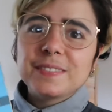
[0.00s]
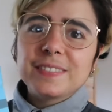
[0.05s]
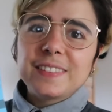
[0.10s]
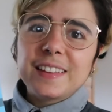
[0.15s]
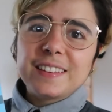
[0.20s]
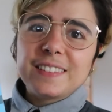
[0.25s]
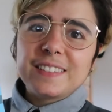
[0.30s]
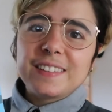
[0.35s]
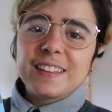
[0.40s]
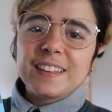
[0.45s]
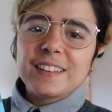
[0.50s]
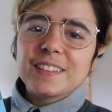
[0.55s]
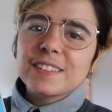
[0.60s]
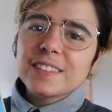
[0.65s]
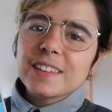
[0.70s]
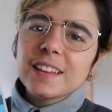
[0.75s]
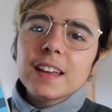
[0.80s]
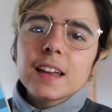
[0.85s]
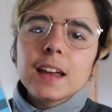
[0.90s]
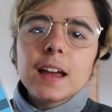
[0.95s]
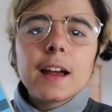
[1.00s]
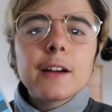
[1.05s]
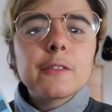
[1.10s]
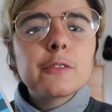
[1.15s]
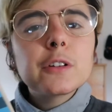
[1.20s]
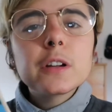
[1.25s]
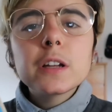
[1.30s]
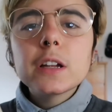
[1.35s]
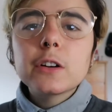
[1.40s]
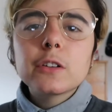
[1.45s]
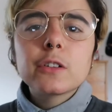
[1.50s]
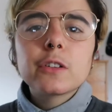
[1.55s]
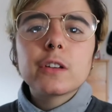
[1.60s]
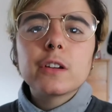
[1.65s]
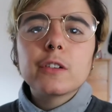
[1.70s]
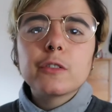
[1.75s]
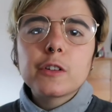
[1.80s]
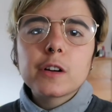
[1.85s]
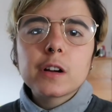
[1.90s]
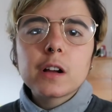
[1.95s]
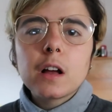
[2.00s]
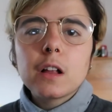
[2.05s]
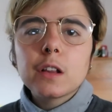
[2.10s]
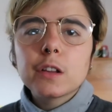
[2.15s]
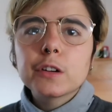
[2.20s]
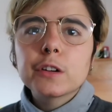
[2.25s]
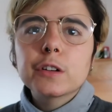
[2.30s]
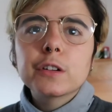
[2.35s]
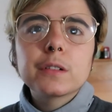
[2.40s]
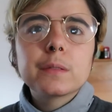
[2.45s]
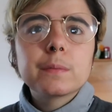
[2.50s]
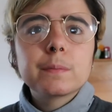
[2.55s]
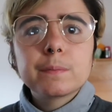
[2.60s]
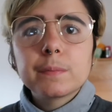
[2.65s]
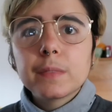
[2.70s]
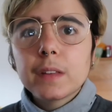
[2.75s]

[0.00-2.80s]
That's this. Every year it's a different color.